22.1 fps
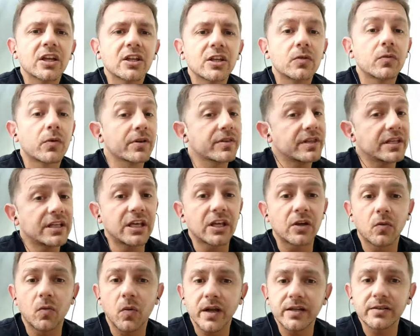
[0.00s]
you are
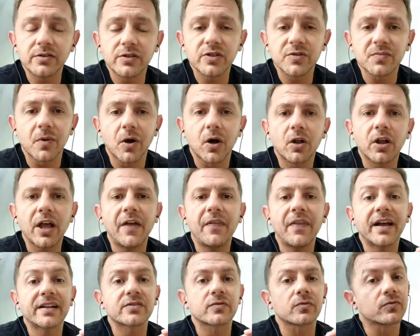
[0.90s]
thinking way too small,
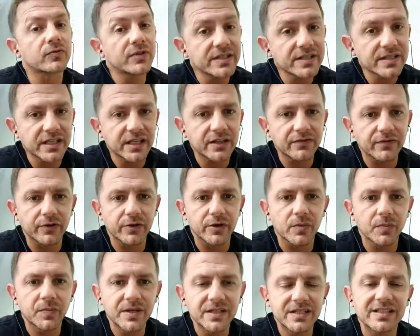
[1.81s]
and that's risky for
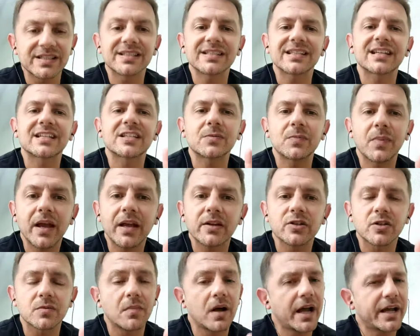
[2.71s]
your business.
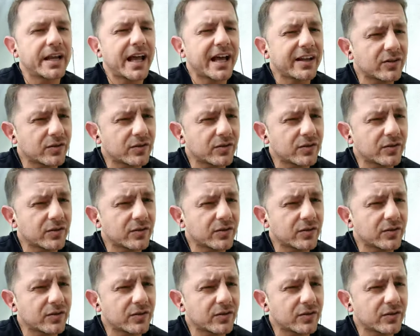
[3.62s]
Expand your mind.